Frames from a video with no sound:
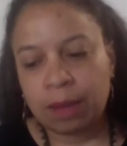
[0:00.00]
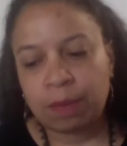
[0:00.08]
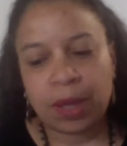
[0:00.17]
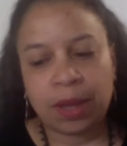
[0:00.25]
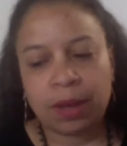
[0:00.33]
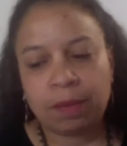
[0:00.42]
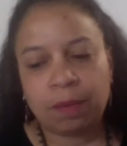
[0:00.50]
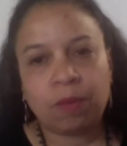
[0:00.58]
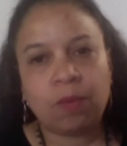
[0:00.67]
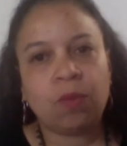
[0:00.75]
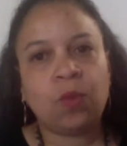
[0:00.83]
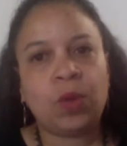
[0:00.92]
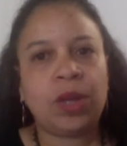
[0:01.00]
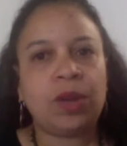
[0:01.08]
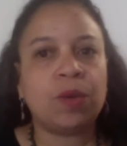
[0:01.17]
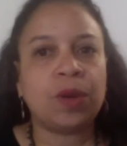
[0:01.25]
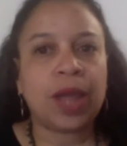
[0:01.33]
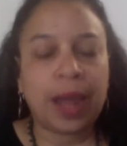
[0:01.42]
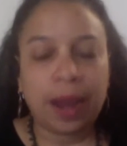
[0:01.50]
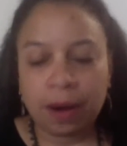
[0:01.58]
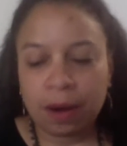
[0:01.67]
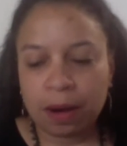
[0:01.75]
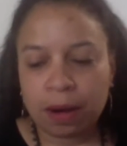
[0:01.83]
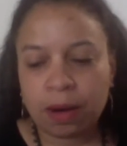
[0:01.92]
but we don't
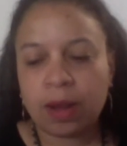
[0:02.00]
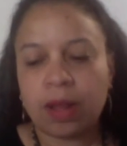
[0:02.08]
care